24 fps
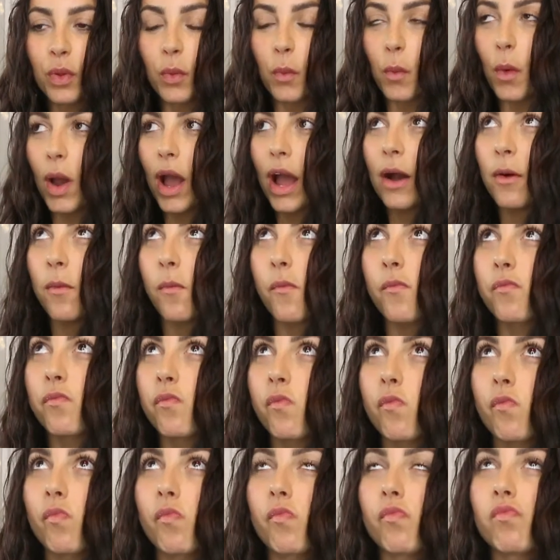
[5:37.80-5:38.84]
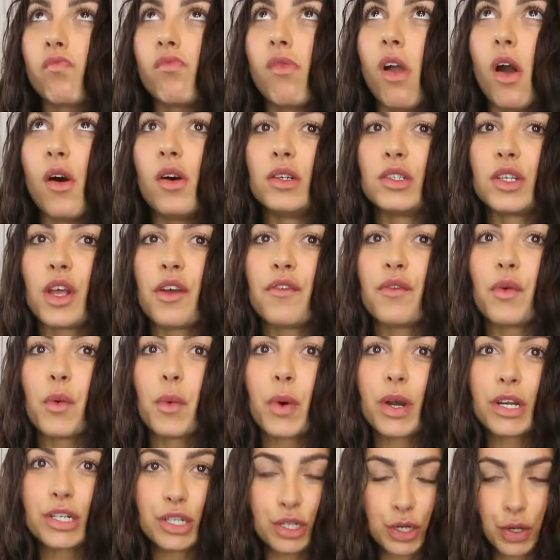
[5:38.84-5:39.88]
Wow, that was over
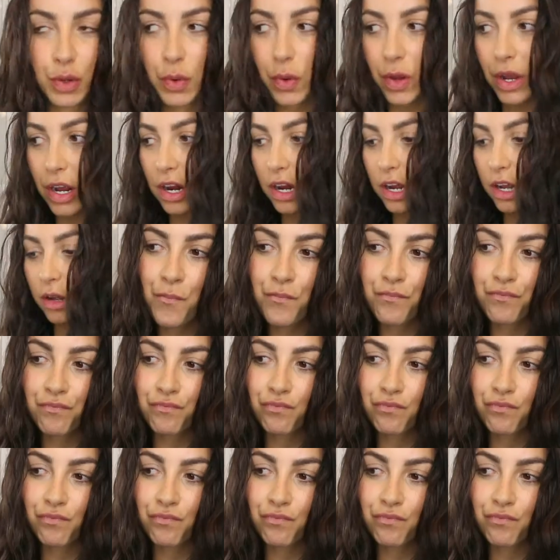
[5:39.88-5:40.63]
way too quickly.